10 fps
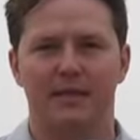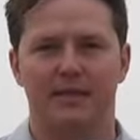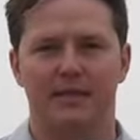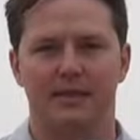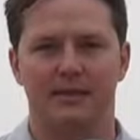
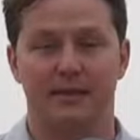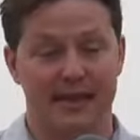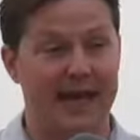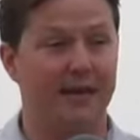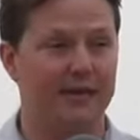to
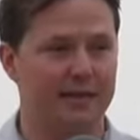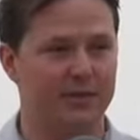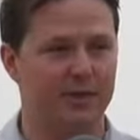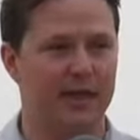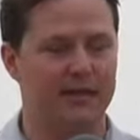the cattle
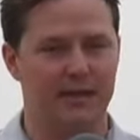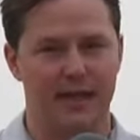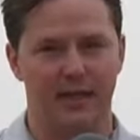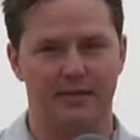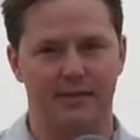industry, and
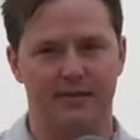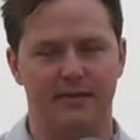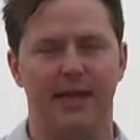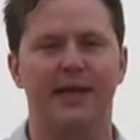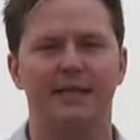it's a
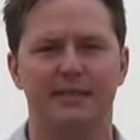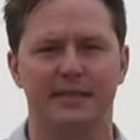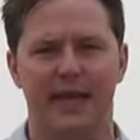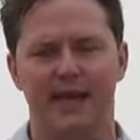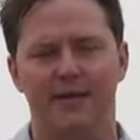sliding
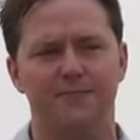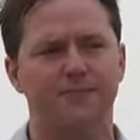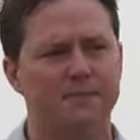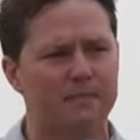scale